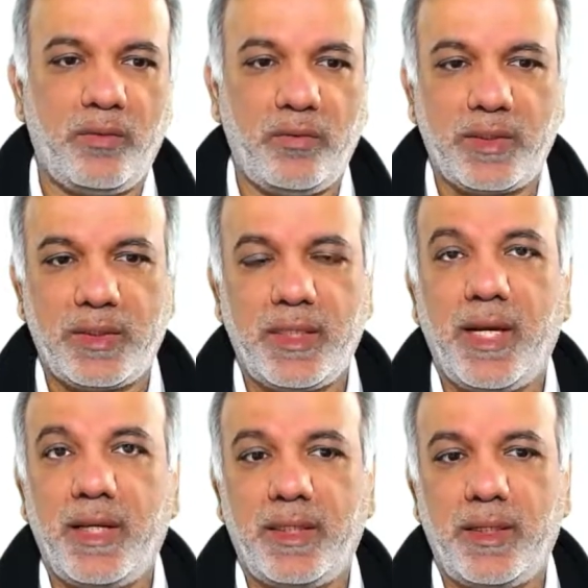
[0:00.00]
You just
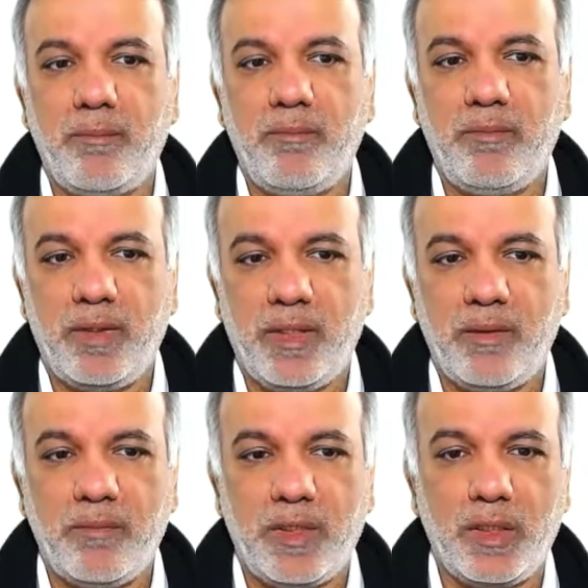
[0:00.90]
add them
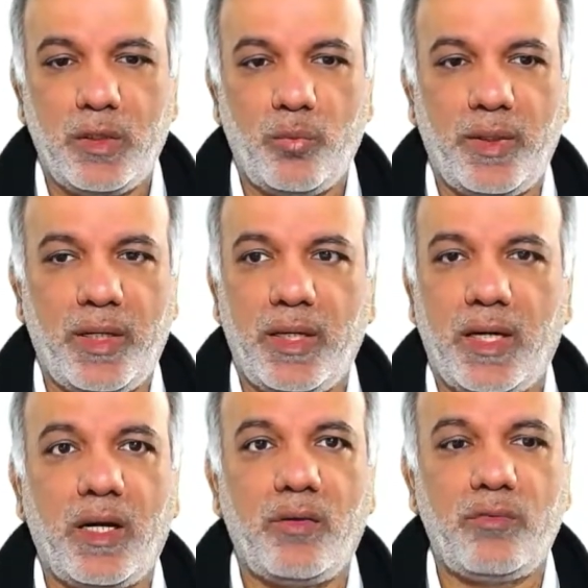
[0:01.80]
the way
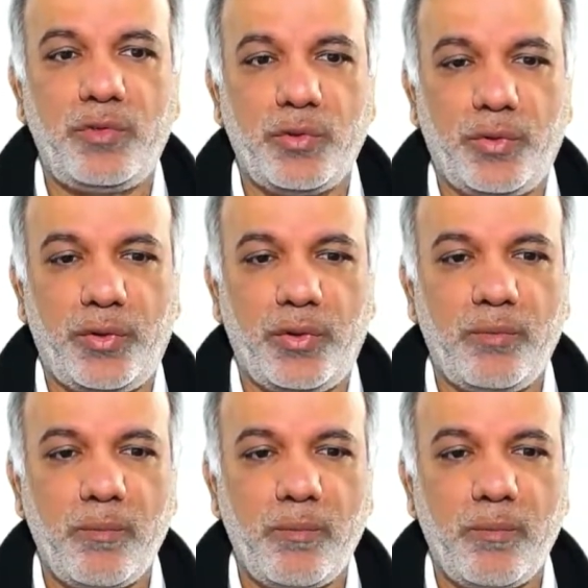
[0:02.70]
I've shown you.